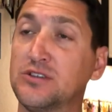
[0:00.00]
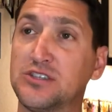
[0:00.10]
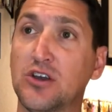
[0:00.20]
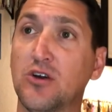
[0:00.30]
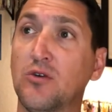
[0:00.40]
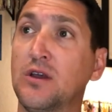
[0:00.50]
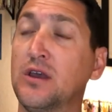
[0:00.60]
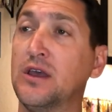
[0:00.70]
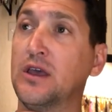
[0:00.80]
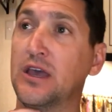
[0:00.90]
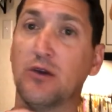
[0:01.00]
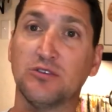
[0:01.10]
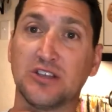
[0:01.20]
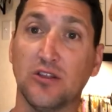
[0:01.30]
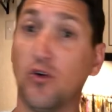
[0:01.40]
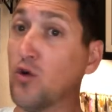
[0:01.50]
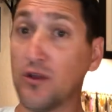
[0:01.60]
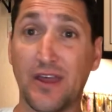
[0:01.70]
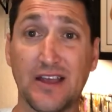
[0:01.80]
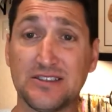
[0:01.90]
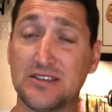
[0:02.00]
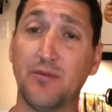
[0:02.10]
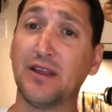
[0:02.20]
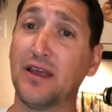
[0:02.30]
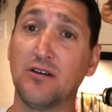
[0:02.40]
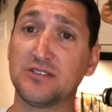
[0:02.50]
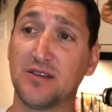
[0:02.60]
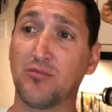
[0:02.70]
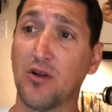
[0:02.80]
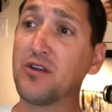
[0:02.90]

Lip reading: So it was a lure that somebody else had